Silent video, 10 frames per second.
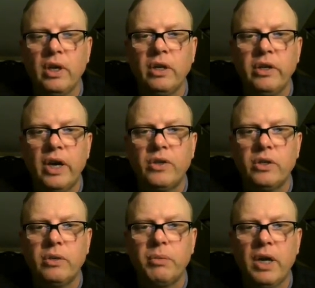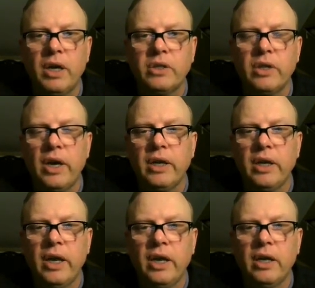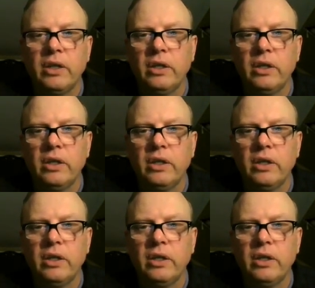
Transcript: nitrogen monoxide and